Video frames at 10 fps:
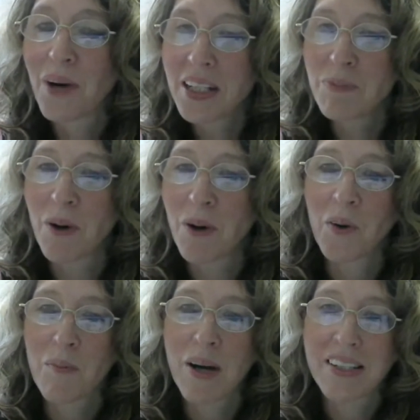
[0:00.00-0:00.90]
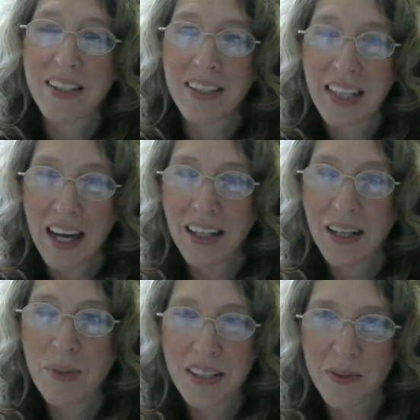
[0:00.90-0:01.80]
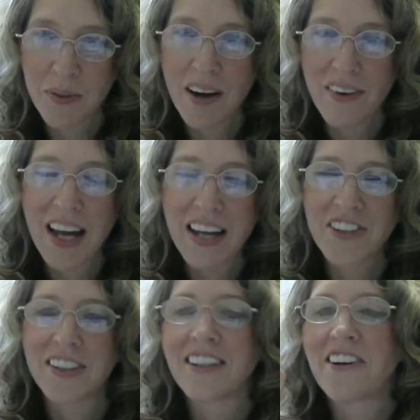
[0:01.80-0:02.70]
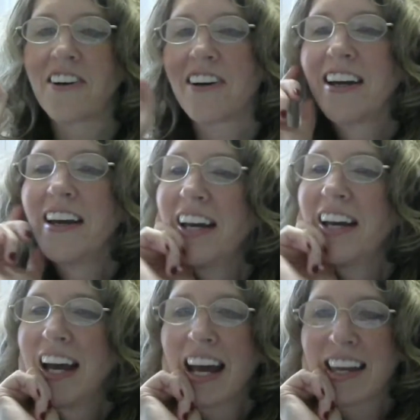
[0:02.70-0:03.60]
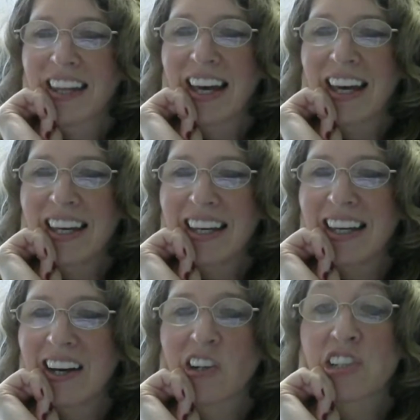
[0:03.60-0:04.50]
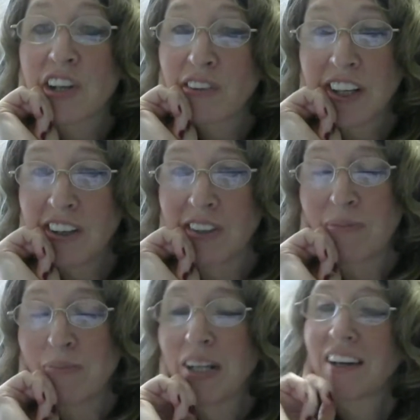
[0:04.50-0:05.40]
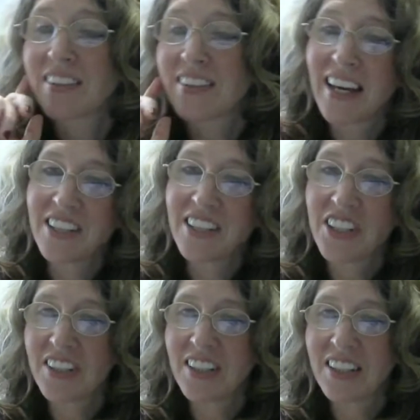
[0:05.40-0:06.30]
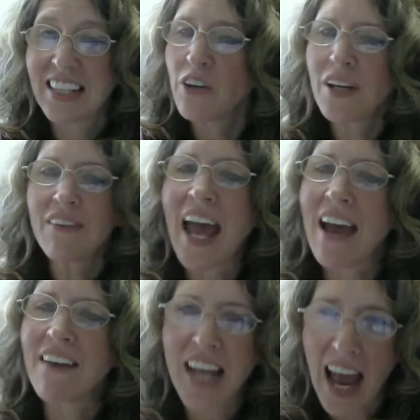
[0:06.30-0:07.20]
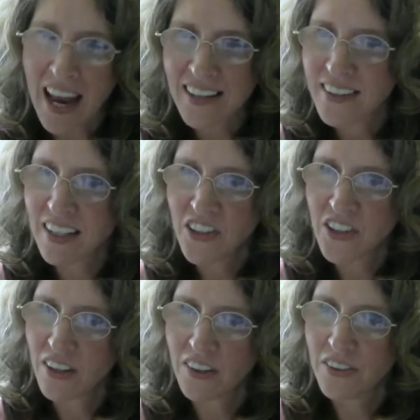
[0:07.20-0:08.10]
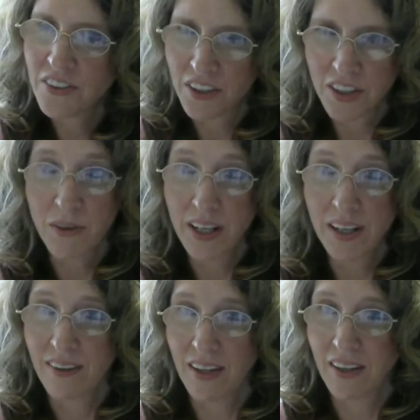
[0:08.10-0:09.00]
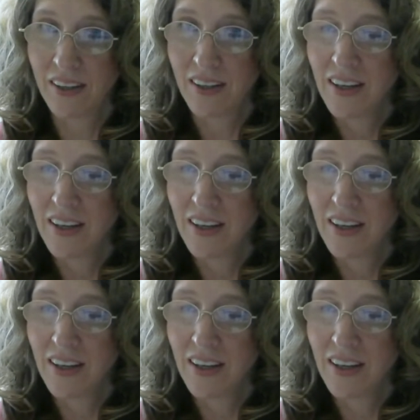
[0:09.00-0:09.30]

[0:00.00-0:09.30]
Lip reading: Rexburg where my son Caleb and his wife Ashley are. Yeah. And they are so cute because they don't even have to ask each other to do anything.